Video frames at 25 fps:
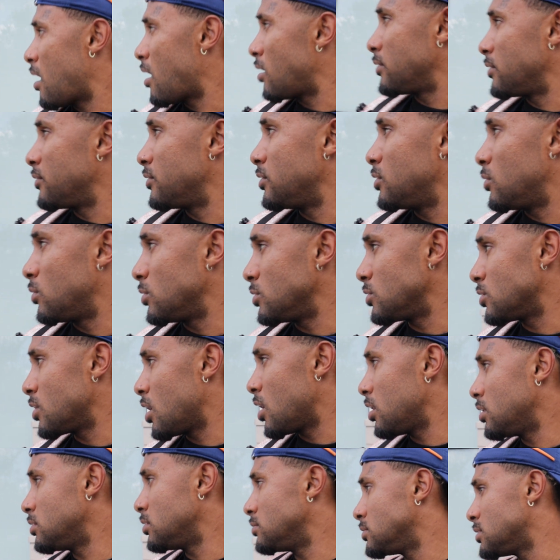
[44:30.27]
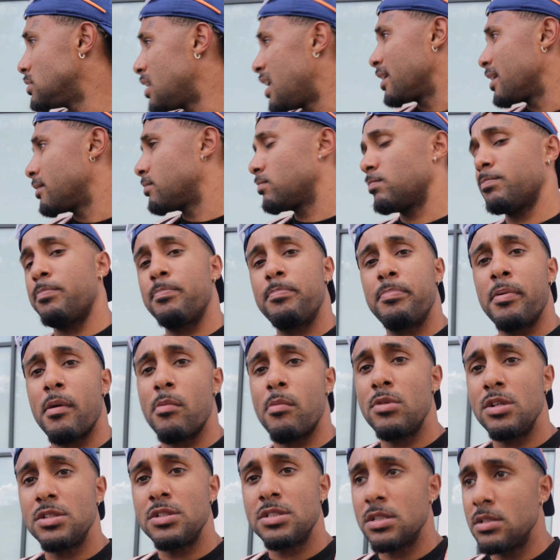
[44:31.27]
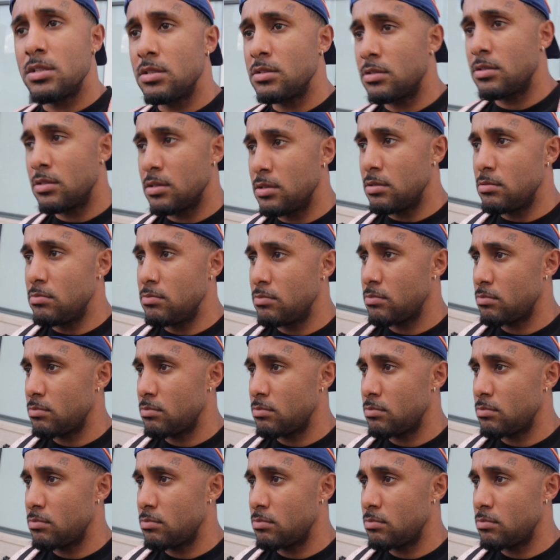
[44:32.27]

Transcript: even know what you call it, like publicity, good